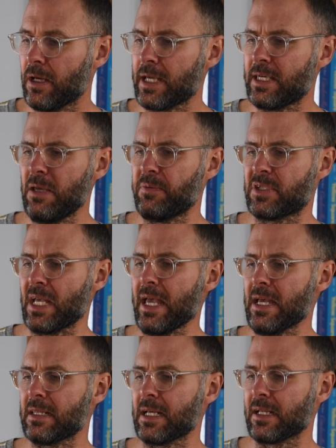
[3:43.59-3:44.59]
I keep
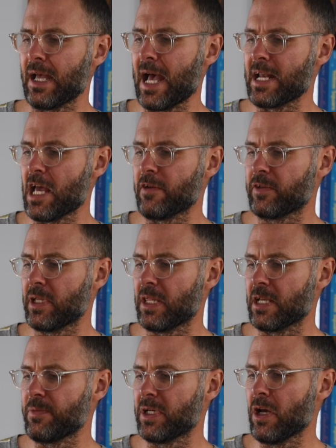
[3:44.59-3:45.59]
saying that I had
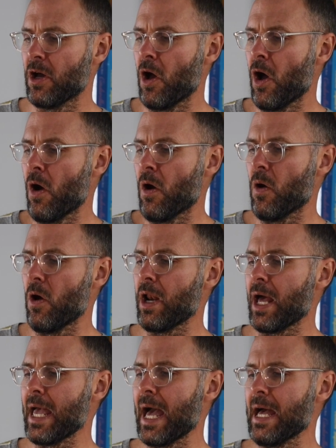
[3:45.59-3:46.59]
everything, but
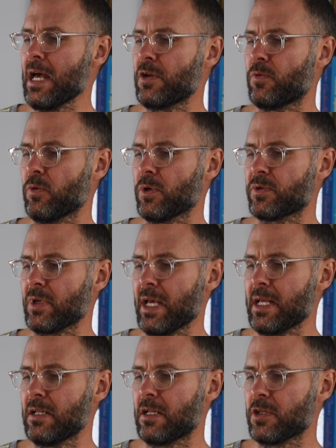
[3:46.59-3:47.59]
all I had was
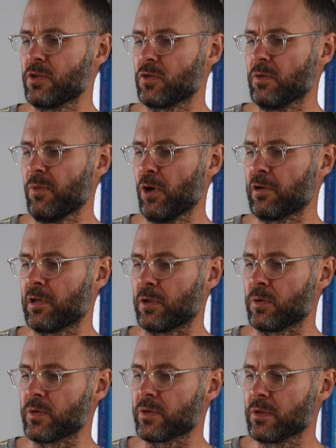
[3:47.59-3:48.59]
endless
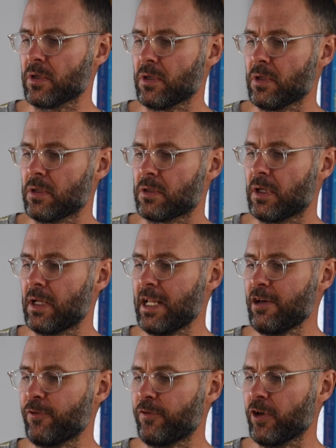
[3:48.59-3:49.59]
tomorrows. To
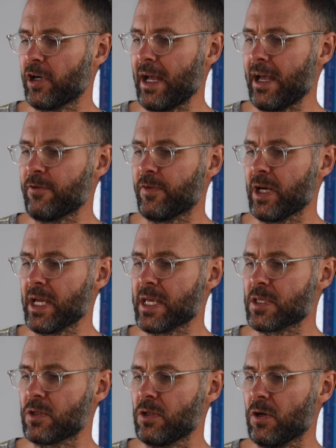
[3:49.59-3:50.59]
live forever
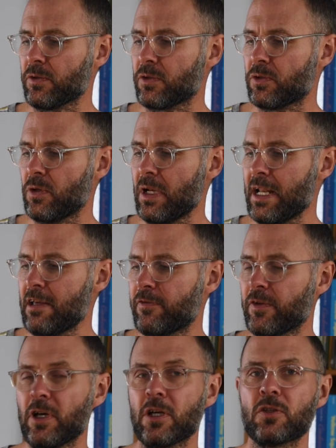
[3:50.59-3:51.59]
is not to
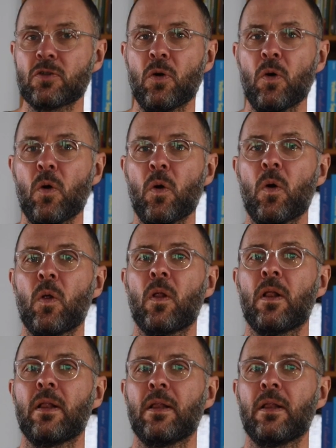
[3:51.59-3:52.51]
live at all."